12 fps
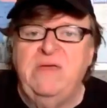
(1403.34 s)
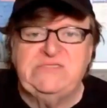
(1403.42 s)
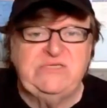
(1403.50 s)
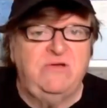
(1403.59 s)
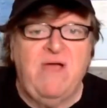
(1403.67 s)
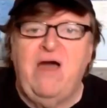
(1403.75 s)

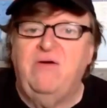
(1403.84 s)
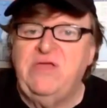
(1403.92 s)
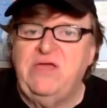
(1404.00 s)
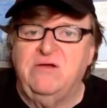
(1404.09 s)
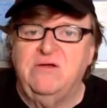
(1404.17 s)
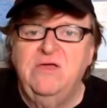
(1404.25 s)
messing
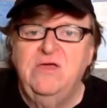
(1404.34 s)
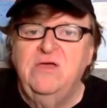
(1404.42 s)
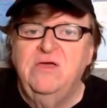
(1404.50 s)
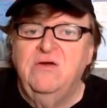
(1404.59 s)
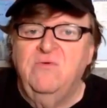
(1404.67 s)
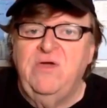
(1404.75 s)
around here.
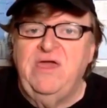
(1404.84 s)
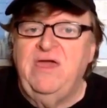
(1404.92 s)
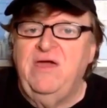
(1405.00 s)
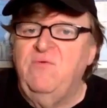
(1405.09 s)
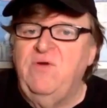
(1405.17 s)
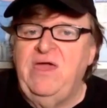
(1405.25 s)

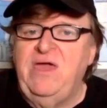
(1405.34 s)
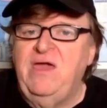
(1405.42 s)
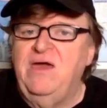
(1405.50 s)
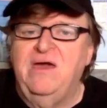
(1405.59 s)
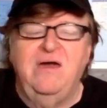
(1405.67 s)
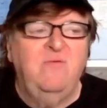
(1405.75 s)

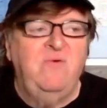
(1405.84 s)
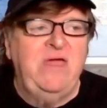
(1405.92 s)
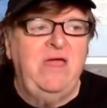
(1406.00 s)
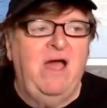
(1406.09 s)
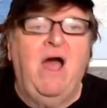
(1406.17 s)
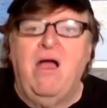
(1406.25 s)
We
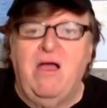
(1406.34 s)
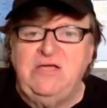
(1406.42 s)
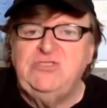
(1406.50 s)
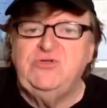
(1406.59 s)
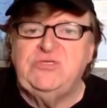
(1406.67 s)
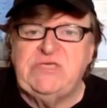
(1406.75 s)
are,
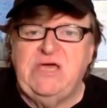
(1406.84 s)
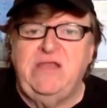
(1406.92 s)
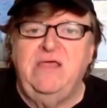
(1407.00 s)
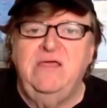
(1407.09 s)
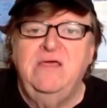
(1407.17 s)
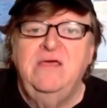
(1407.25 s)
as you
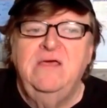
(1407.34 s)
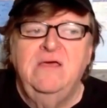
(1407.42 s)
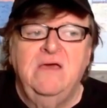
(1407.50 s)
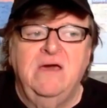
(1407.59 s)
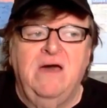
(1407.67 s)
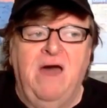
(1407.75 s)
said,
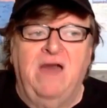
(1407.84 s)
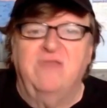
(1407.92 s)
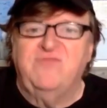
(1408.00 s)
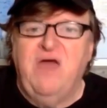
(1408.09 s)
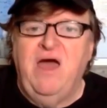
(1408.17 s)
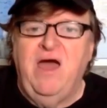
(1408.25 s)

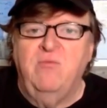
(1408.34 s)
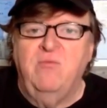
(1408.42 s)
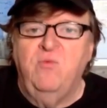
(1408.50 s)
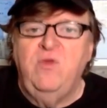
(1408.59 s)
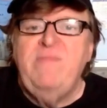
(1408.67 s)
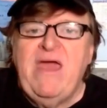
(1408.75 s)
out of
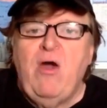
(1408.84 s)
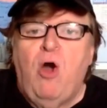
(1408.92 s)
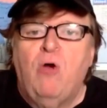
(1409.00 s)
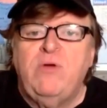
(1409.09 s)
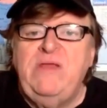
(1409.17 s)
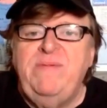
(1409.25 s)
time. We may
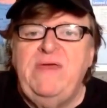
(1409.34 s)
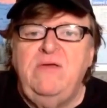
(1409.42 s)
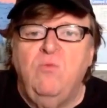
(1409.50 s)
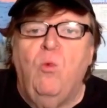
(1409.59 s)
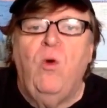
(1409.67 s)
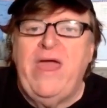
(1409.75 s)
already
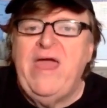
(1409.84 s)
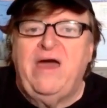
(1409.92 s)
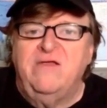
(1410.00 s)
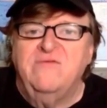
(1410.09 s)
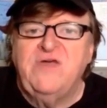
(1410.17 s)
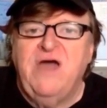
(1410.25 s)
be way
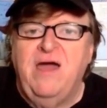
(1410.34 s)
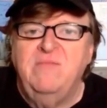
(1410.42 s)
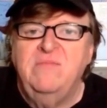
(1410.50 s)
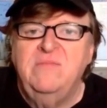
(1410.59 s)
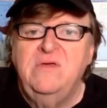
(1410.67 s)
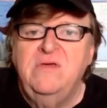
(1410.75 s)
out of
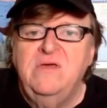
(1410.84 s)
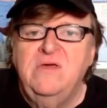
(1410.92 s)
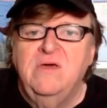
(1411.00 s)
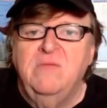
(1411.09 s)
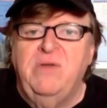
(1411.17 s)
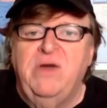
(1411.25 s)
time.
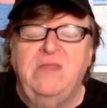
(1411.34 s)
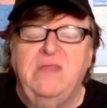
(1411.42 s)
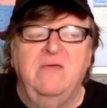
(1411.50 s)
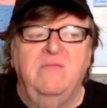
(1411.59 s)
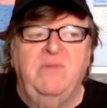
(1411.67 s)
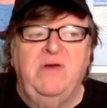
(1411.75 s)

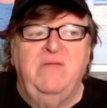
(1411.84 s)
But